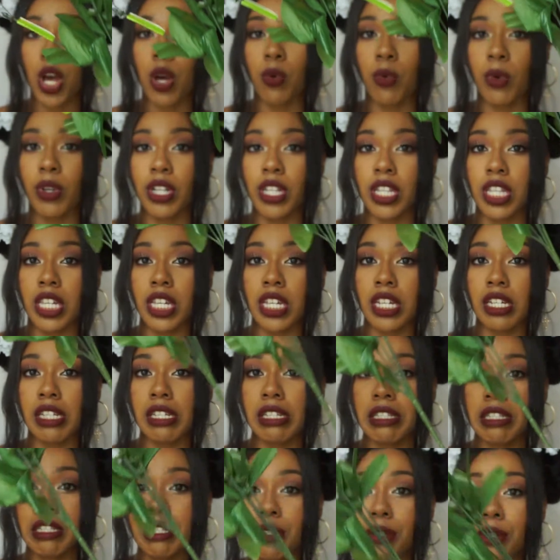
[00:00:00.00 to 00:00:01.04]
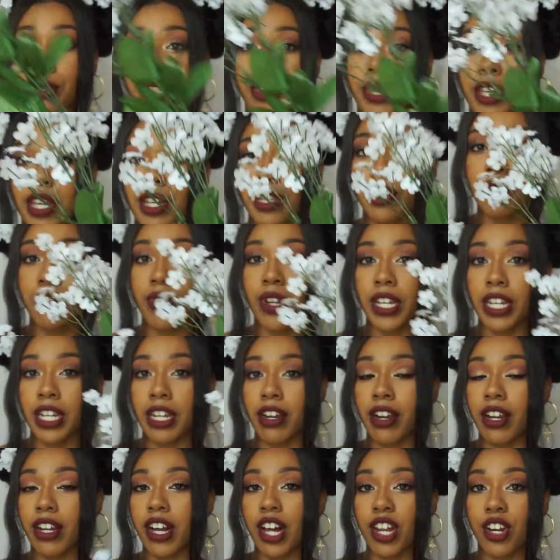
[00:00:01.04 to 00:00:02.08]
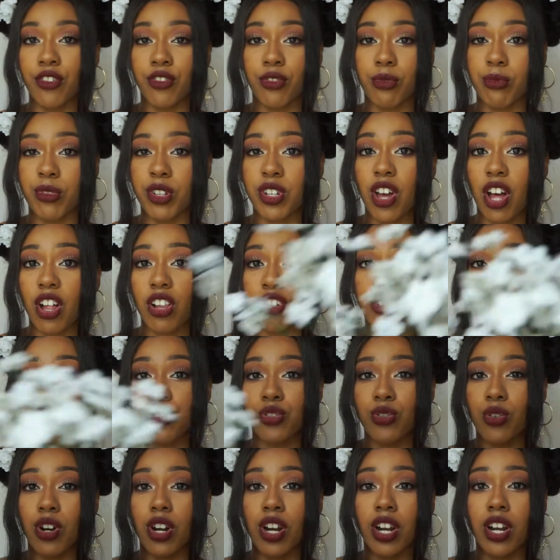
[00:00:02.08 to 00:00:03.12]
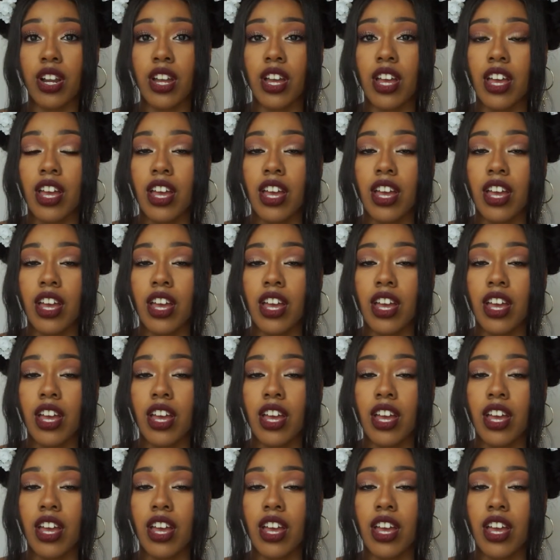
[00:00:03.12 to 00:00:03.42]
one of these little things right here. I got it from the dollar store.